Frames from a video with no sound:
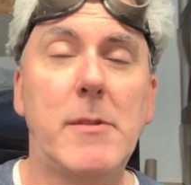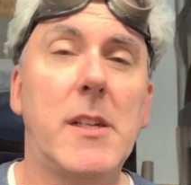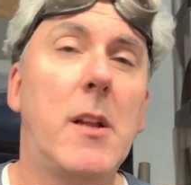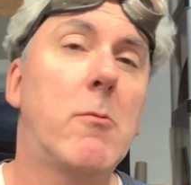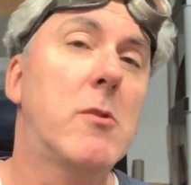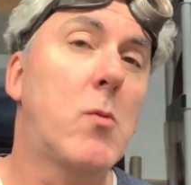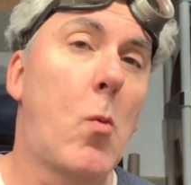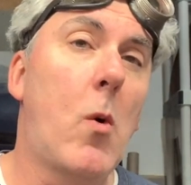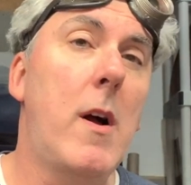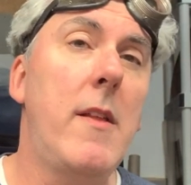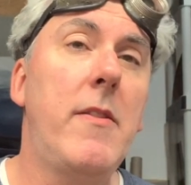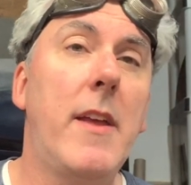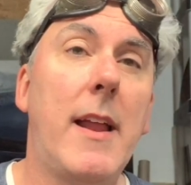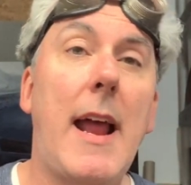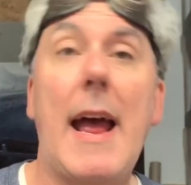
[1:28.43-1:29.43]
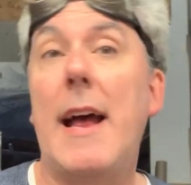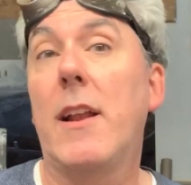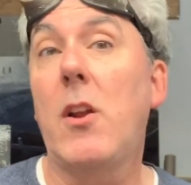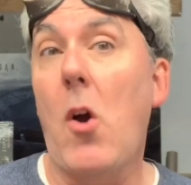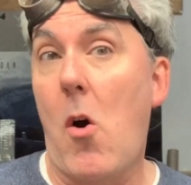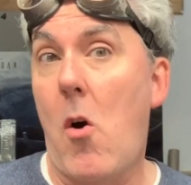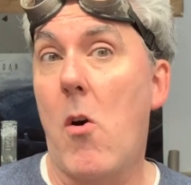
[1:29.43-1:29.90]
and there was one that
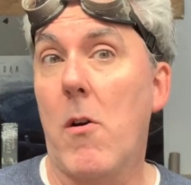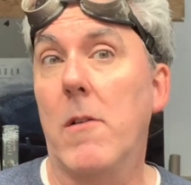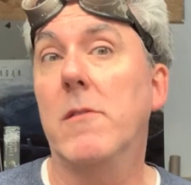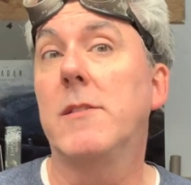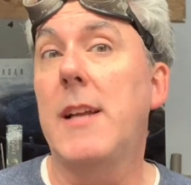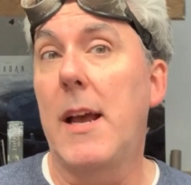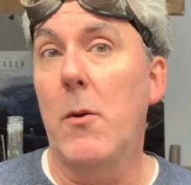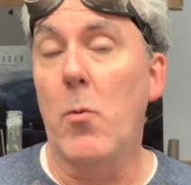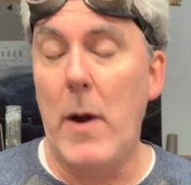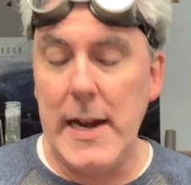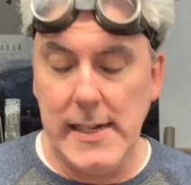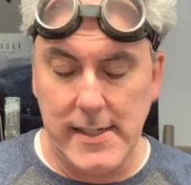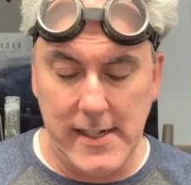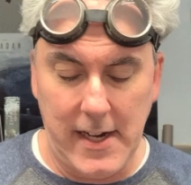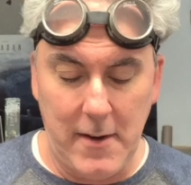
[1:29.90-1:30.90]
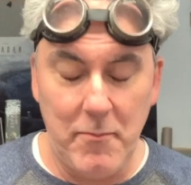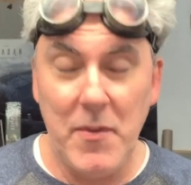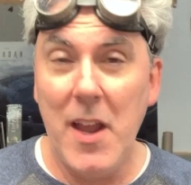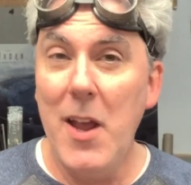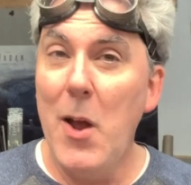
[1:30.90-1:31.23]
had cars, had racing.